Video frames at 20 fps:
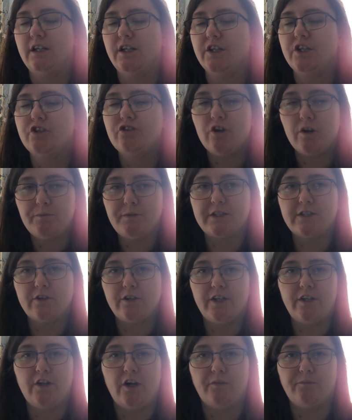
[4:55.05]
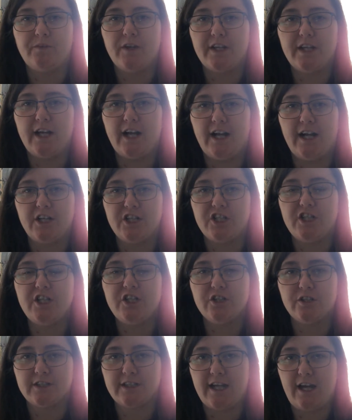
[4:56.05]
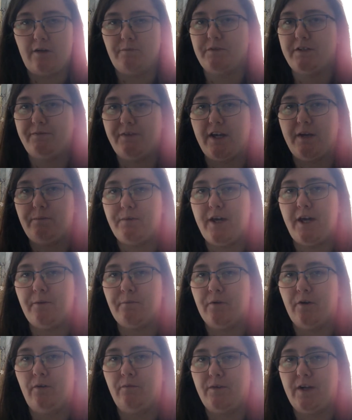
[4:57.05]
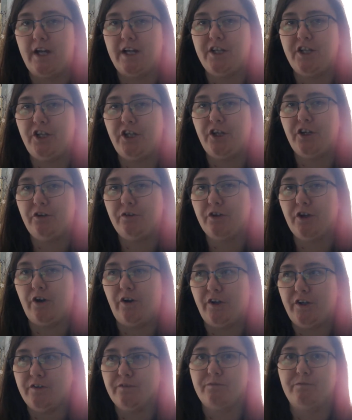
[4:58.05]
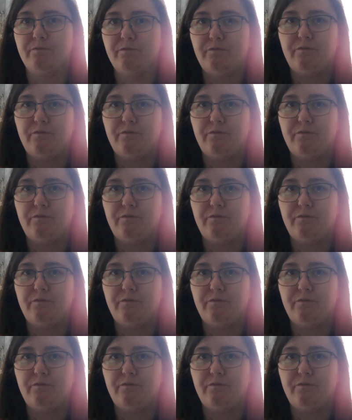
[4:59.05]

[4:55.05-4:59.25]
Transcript: the drop is good enough that it actually does captivate people, and you kind of